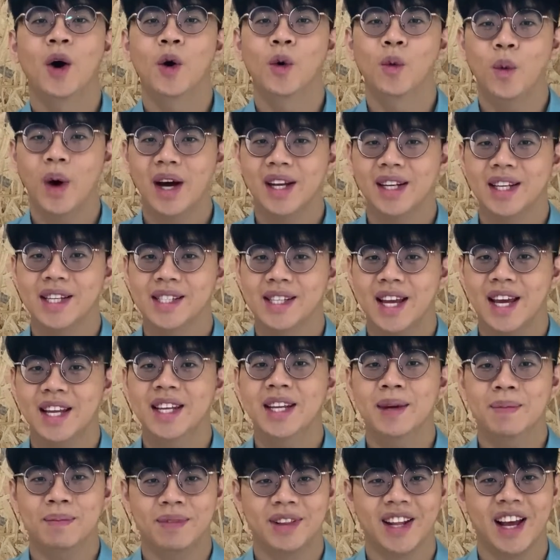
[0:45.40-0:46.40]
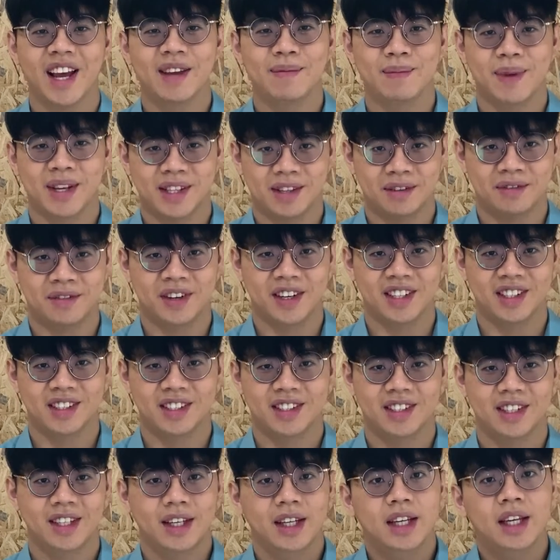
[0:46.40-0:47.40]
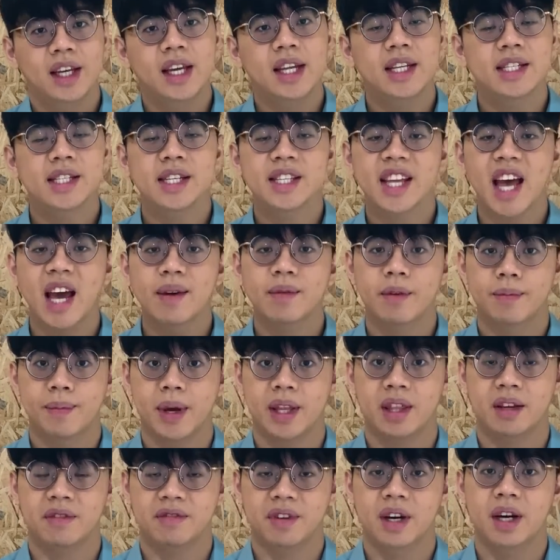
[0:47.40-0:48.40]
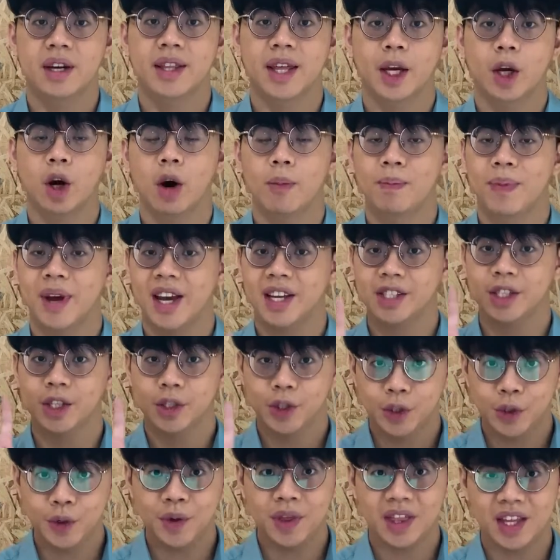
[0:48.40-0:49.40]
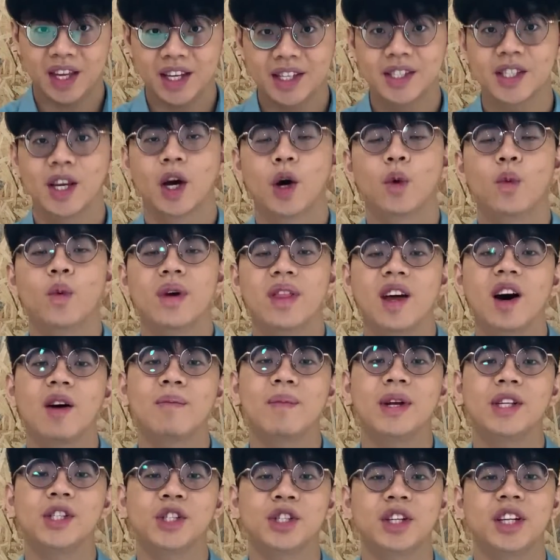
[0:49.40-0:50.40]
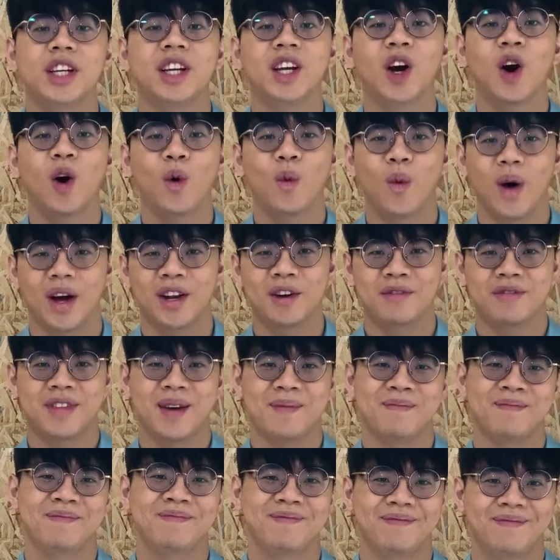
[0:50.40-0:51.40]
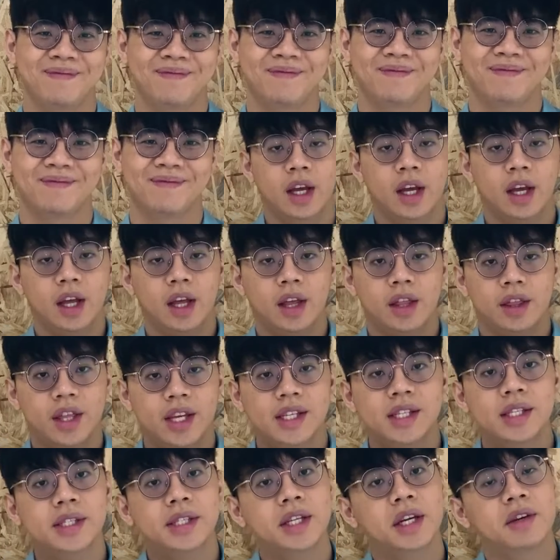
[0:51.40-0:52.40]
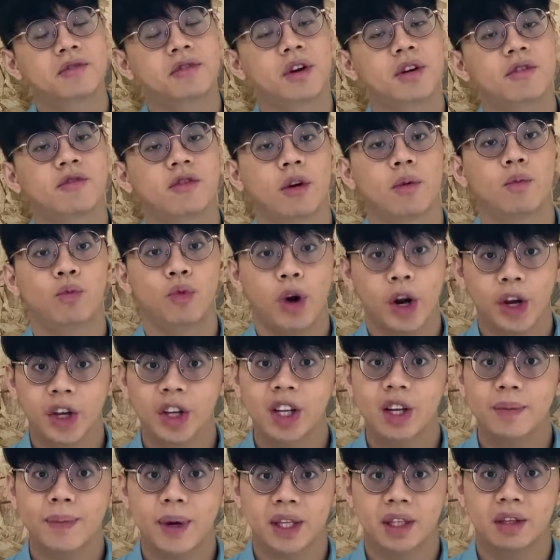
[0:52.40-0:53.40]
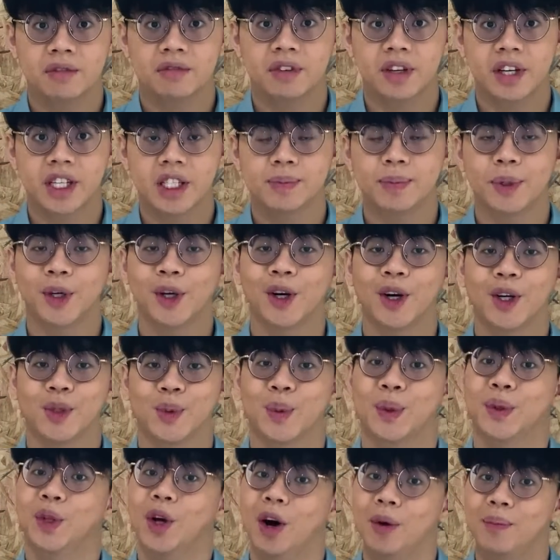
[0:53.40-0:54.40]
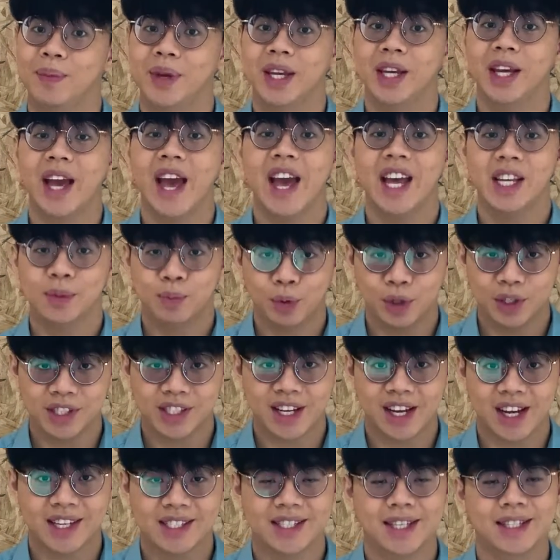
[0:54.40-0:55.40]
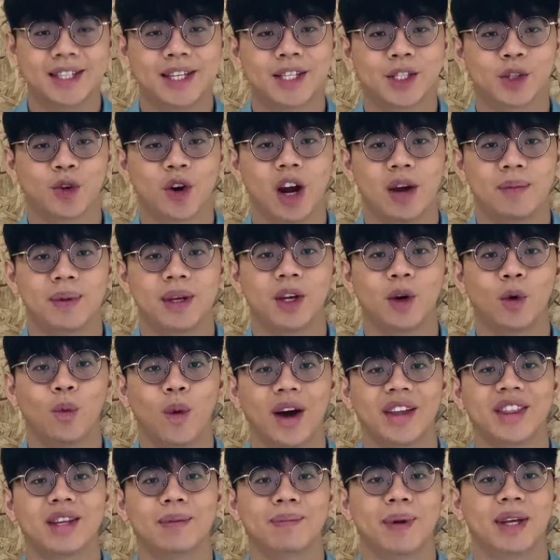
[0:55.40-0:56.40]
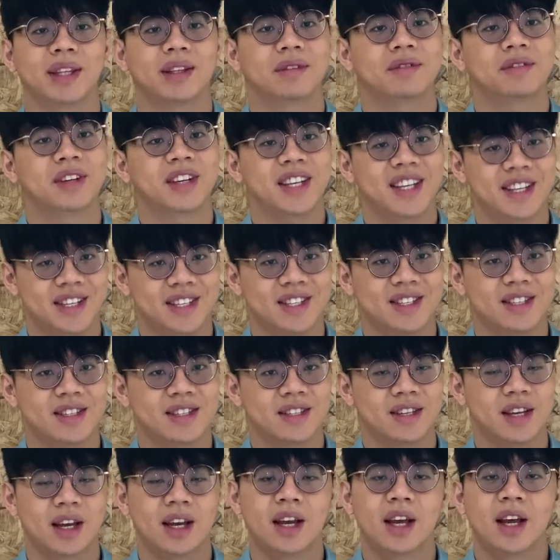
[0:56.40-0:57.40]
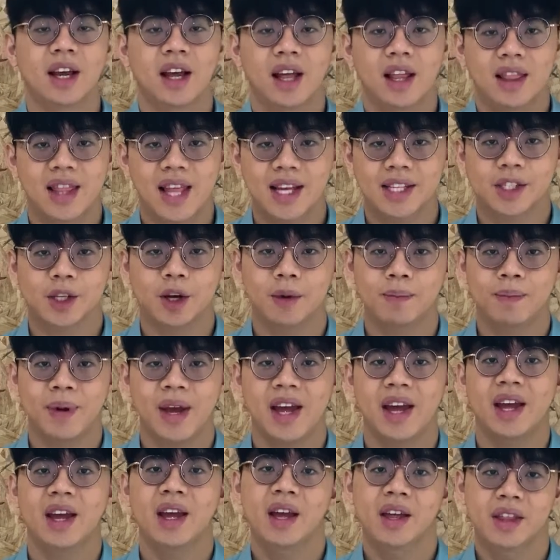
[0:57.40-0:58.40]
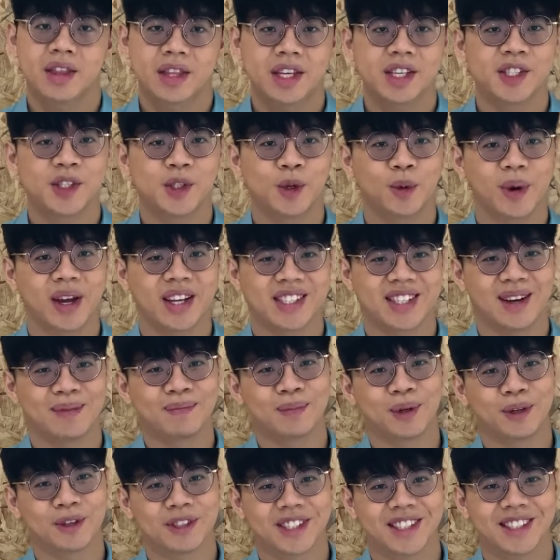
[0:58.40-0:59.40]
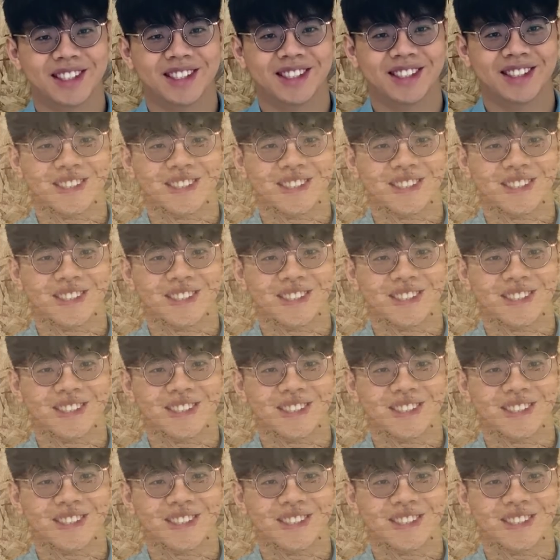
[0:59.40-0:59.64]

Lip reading: what is an implied metaphor? It is a type of metaphor that compares two things without mentioning one of them. This is different from regular metaphors because we're not being as precise in describing what the metaphor is. Let's compare these two examples.